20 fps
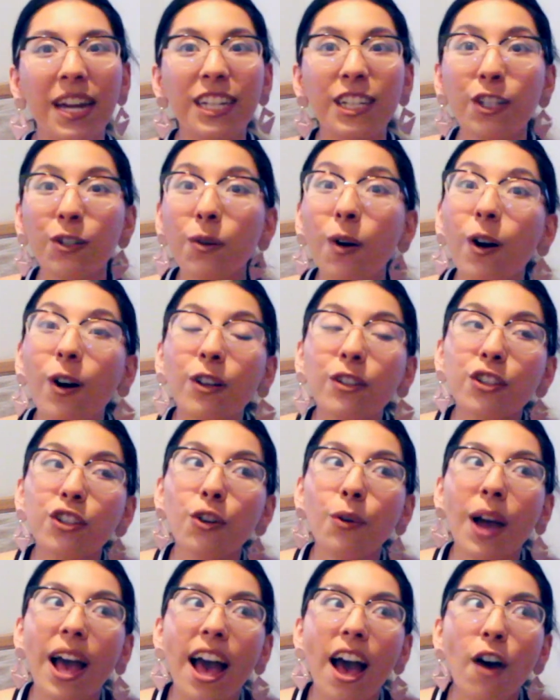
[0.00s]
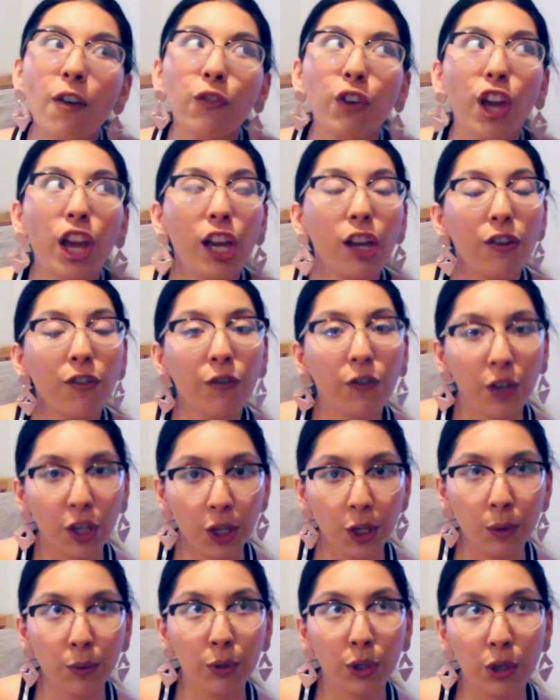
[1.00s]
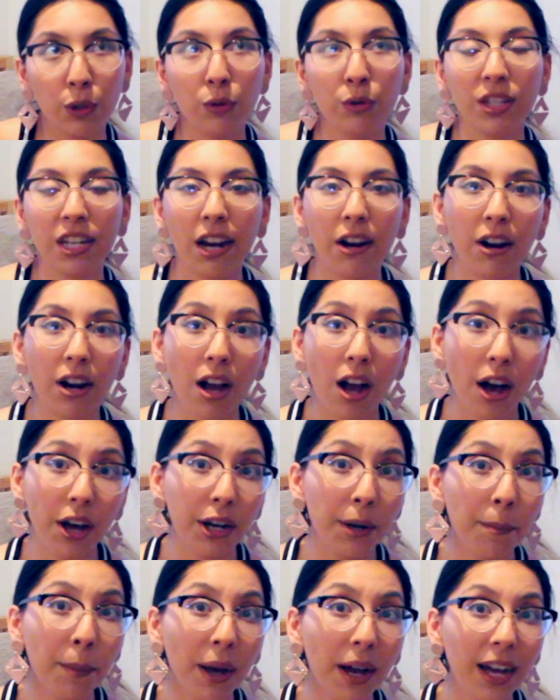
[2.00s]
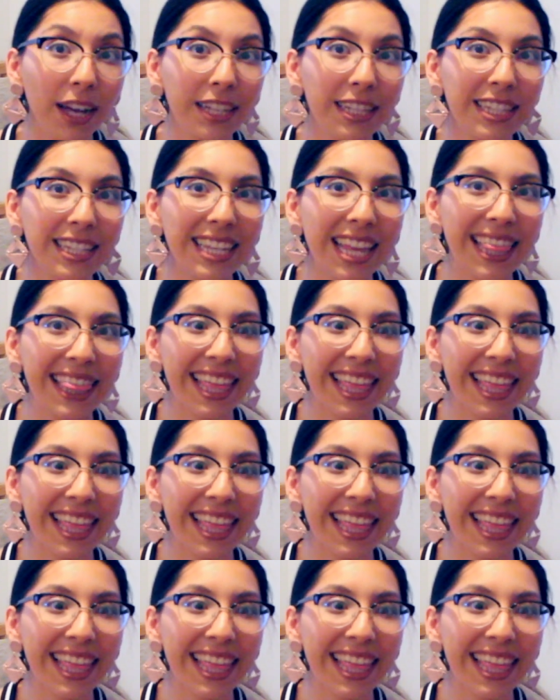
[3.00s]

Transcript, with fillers: I do also have a few new terracotta pots